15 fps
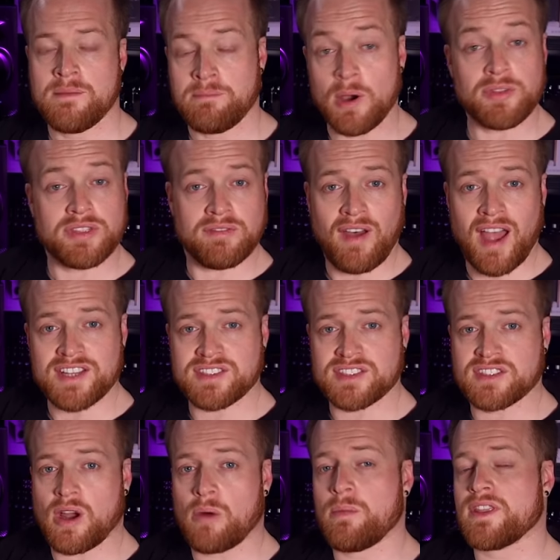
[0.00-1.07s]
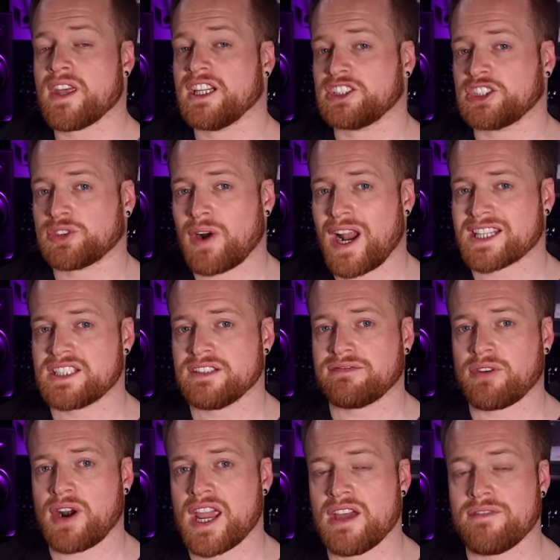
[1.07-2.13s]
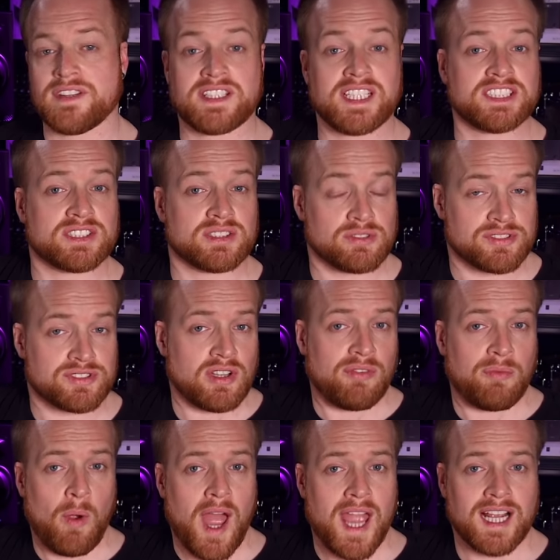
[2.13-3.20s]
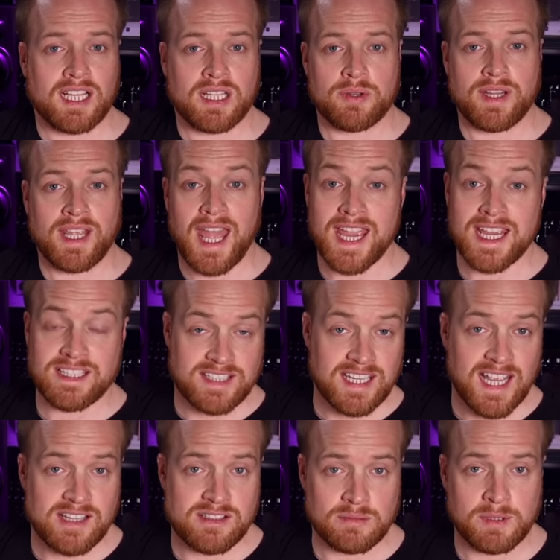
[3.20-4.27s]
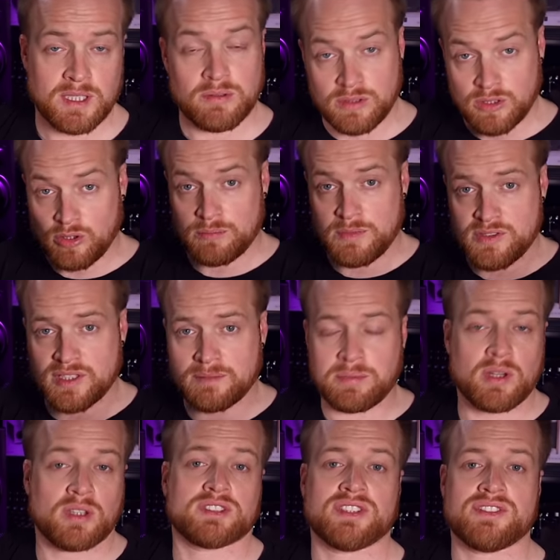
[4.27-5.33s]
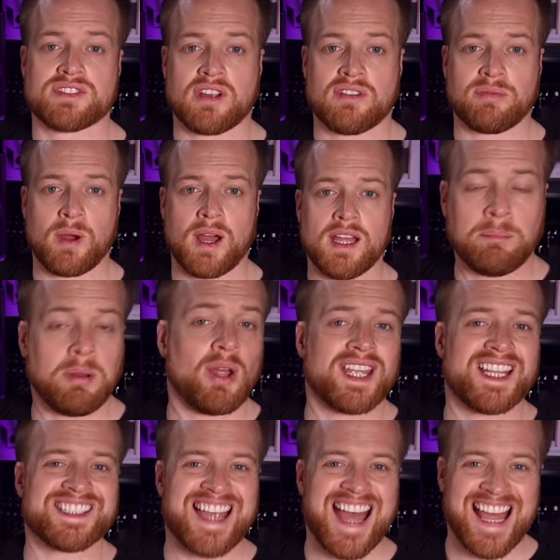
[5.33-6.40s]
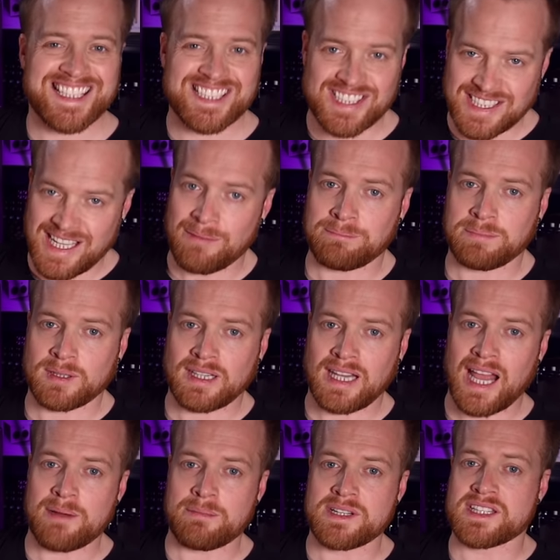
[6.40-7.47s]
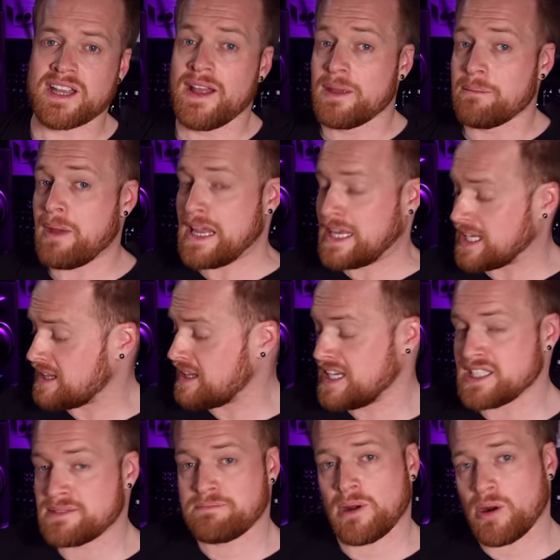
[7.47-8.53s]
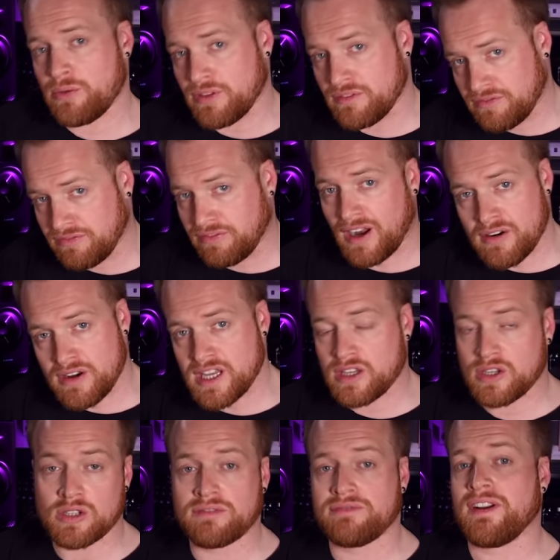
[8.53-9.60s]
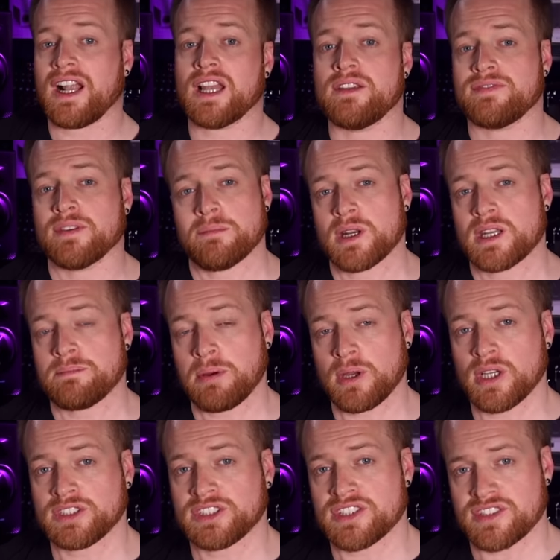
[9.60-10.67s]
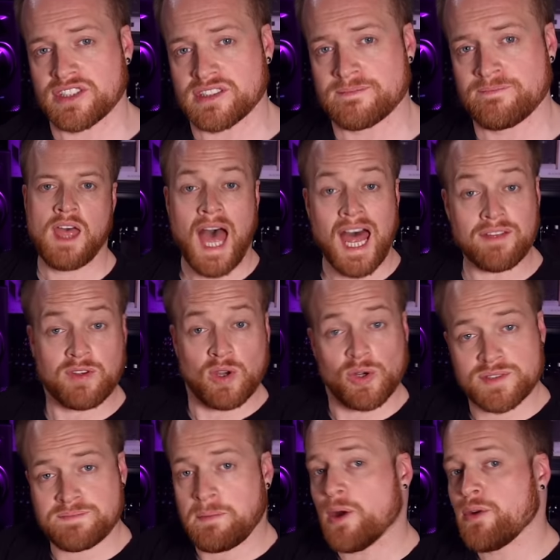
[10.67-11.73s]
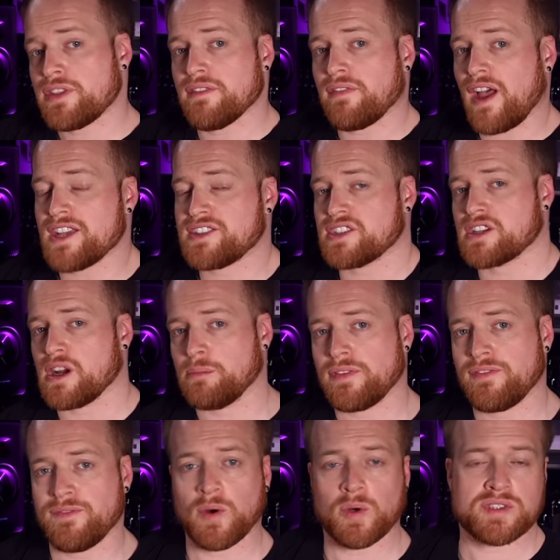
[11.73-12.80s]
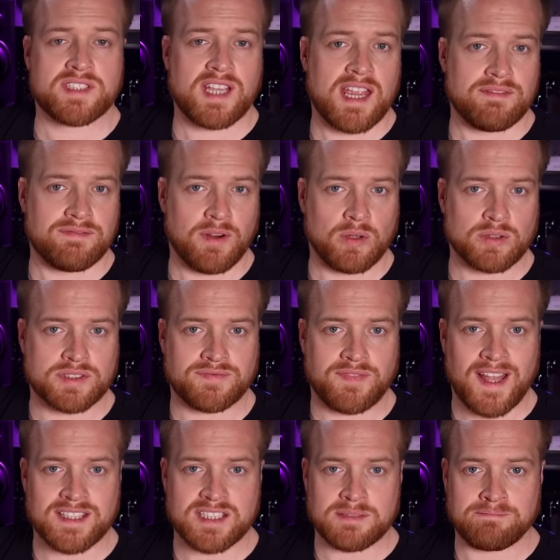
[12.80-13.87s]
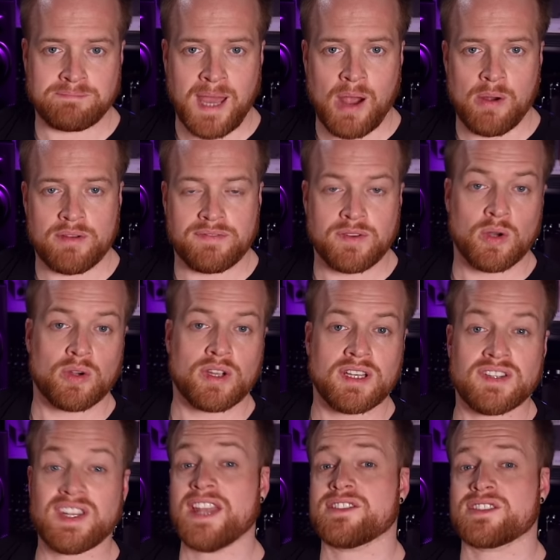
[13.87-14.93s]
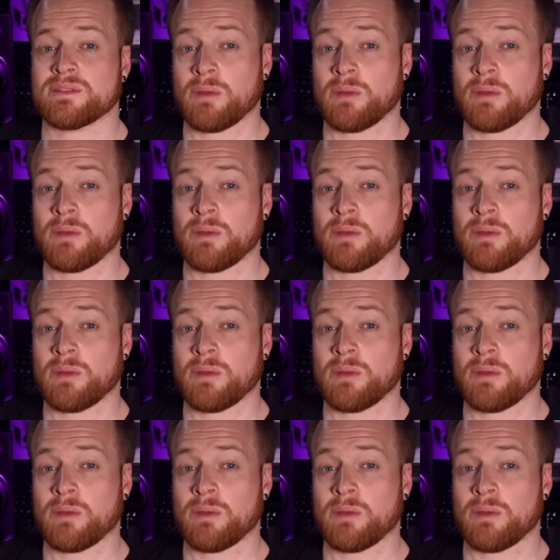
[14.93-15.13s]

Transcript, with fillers: Both devices come with an attractive array of additional software, including a DAW, your music production software, plugins and sample libraries, making these both very good value for money purchases. And of course, both devices come with 48 volts phantom power for your condenser